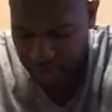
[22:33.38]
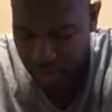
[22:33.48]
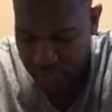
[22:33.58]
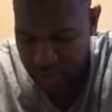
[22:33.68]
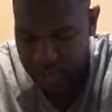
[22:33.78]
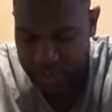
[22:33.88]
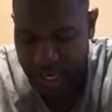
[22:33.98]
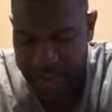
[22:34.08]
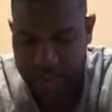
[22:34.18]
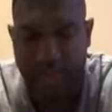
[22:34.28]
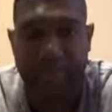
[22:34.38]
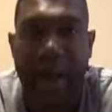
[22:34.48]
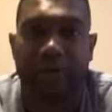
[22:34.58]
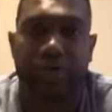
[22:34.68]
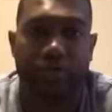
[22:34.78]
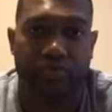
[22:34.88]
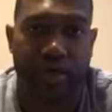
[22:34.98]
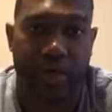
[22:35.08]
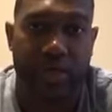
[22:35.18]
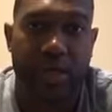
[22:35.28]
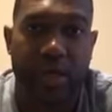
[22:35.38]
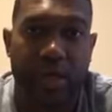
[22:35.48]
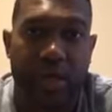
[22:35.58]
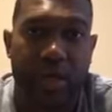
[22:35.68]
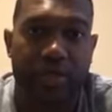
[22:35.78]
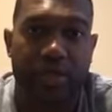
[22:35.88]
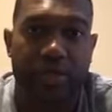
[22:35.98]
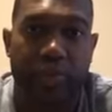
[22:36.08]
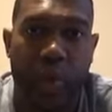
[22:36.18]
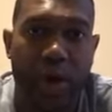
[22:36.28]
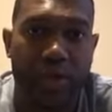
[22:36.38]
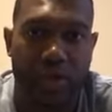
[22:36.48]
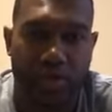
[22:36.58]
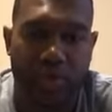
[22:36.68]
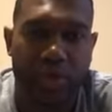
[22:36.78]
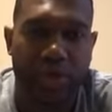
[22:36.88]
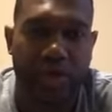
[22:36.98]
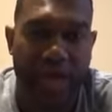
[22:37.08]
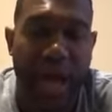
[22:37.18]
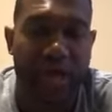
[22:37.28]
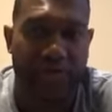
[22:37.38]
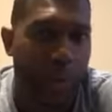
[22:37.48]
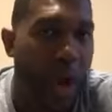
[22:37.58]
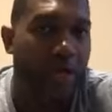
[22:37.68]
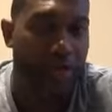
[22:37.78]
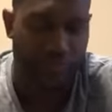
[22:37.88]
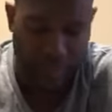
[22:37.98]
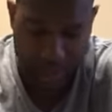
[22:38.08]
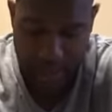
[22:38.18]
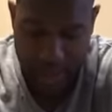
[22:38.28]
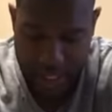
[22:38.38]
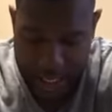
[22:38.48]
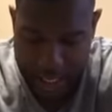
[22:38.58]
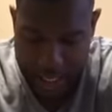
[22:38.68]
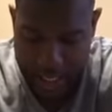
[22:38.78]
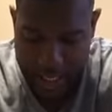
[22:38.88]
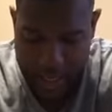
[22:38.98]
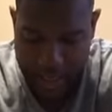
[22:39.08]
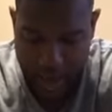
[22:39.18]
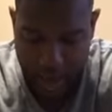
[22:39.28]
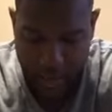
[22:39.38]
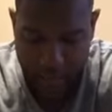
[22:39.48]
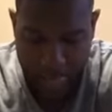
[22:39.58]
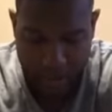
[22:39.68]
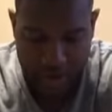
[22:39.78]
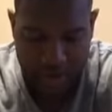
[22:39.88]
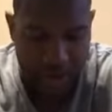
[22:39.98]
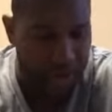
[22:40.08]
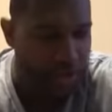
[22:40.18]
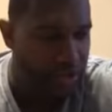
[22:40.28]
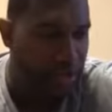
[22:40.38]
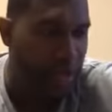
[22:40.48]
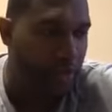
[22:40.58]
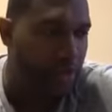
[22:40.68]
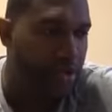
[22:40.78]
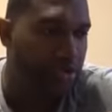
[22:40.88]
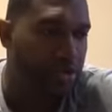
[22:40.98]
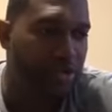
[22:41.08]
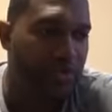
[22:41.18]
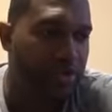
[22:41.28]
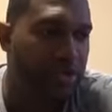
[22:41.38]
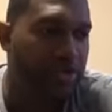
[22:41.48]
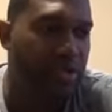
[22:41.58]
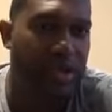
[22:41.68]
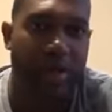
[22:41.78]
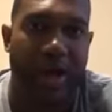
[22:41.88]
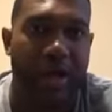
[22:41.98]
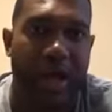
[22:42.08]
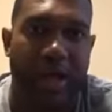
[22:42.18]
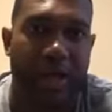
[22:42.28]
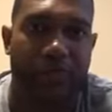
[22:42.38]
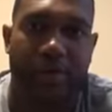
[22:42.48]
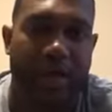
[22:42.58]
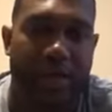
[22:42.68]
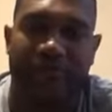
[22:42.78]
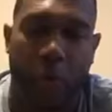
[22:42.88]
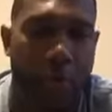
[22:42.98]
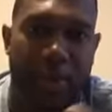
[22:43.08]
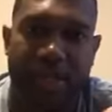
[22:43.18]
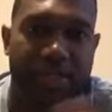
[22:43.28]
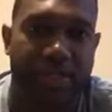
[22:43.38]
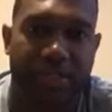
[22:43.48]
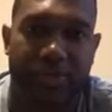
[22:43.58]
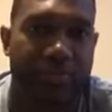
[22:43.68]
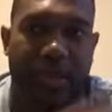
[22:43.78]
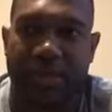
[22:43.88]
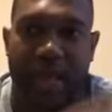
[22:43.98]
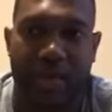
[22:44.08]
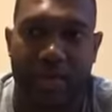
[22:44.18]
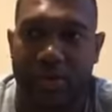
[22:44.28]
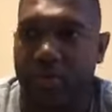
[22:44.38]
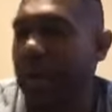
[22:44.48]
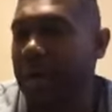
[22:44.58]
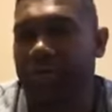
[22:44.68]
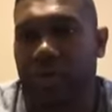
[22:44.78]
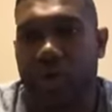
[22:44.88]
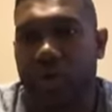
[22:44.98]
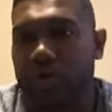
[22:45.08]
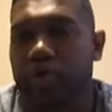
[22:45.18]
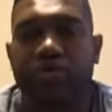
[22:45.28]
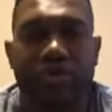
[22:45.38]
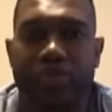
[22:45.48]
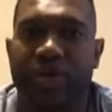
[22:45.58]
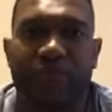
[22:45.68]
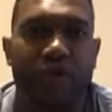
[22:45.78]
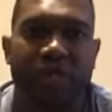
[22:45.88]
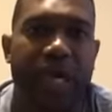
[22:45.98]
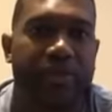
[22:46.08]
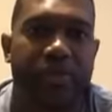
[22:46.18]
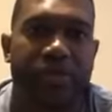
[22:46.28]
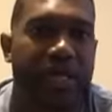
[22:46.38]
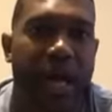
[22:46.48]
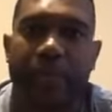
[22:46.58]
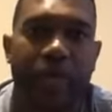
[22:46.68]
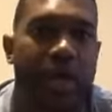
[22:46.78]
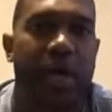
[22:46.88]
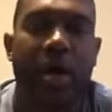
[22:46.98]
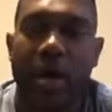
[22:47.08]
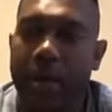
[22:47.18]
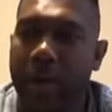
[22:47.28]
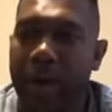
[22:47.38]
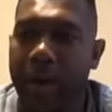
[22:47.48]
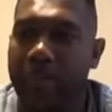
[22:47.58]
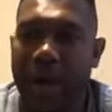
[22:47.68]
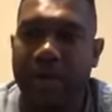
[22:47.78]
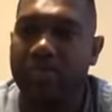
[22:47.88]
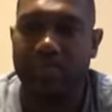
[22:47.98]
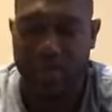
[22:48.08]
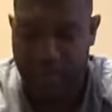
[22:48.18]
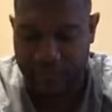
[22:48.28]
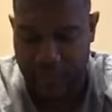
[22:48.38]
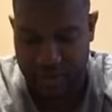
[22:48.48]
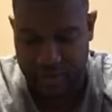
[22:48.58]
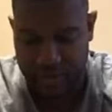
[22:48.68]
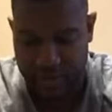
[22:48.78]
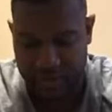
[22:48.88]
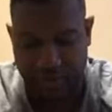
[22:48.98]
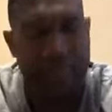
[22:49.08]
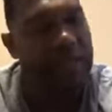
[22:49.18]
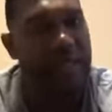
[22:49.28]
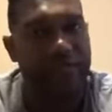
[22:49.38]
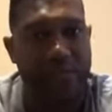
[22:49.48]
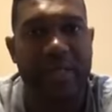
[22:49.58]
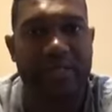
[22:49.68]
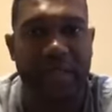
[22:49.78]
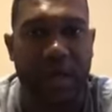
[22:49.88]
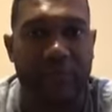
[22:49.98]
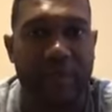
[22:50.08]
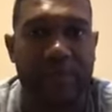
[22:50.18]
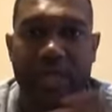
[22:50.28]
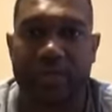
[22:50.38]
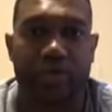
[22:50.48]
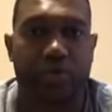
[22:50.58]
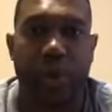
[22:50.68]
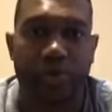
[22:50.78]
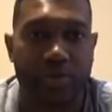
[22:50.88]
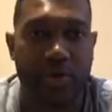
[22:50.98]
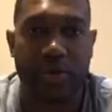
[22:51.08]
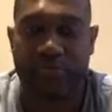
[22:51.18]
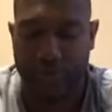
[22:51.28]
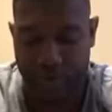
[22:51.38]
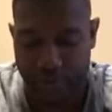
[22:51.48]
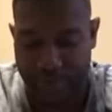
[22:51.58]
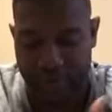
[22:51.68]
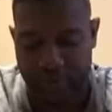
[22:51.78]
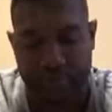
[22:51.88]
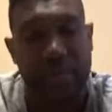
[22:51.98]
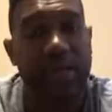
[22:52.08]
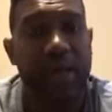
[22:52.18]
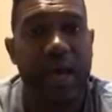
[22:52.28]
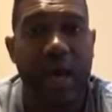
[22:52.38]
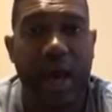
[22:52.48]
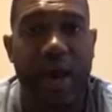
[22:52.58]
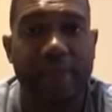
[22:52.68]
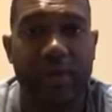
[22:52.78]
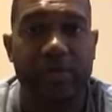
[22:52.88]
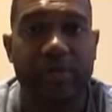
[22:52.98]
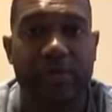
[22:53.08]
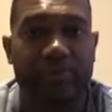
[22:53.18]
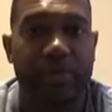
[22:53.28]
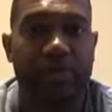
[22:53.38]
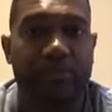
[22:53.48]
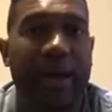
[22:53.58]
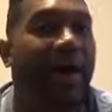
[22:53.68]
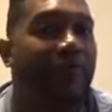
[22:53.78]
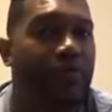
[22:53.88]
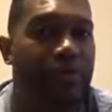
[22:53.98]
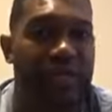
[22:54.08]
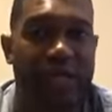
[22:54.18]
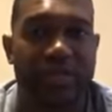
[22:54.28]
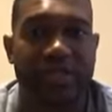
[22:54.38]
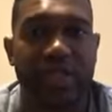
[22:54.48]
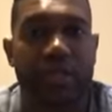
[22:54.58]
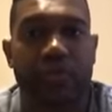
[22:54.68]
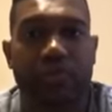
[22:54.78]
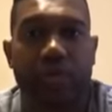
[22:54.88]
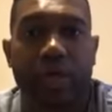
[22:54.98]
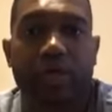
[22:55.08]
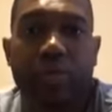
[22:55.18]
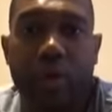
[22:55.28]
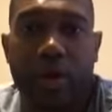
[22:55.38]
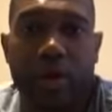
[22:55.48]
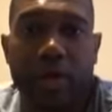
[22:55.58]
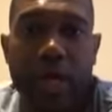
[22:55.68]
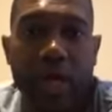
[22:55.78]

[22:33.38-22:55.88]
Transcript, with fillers: to me, it's not the amount you read, is is what is what you get out of it while you read, and um and so I used to like when I do the devos, I used to think, well, I, I gotta read like four pages or something like that, and or whatever, or two, three or four chapters, and then I'm good. But but I don't believe that's for me, for myself. Maybe that's works great for you, but for me, I believe there's something so powerful. You take the scenic route in the Word.